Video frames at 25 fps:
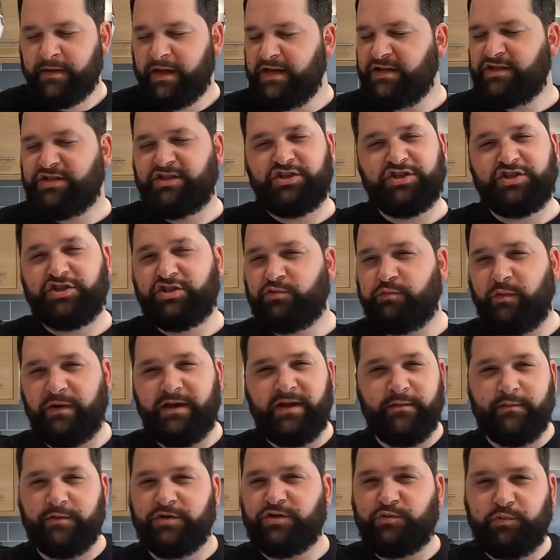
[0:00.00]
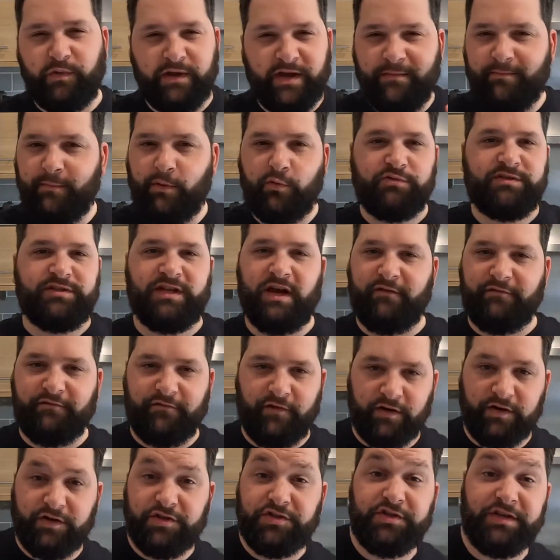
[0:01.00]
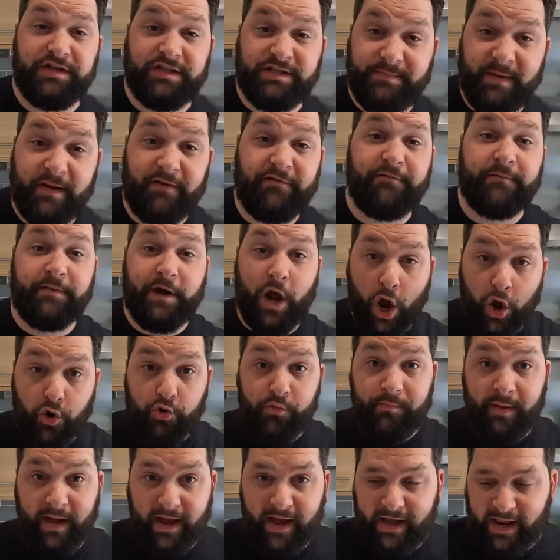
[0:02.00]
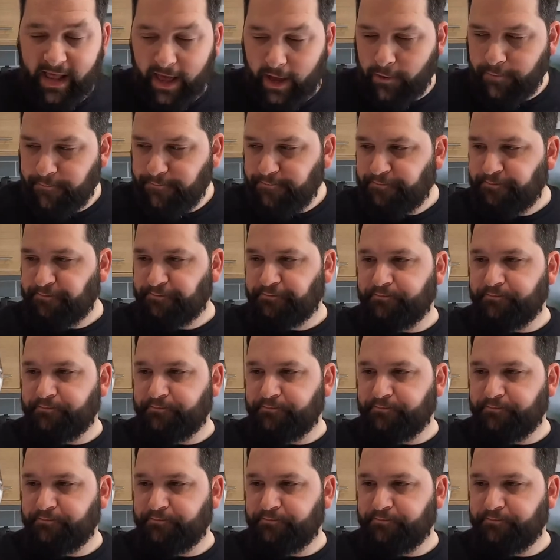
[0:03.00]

It's just sweet and malty up front, as you'd expect from an oat pale ale.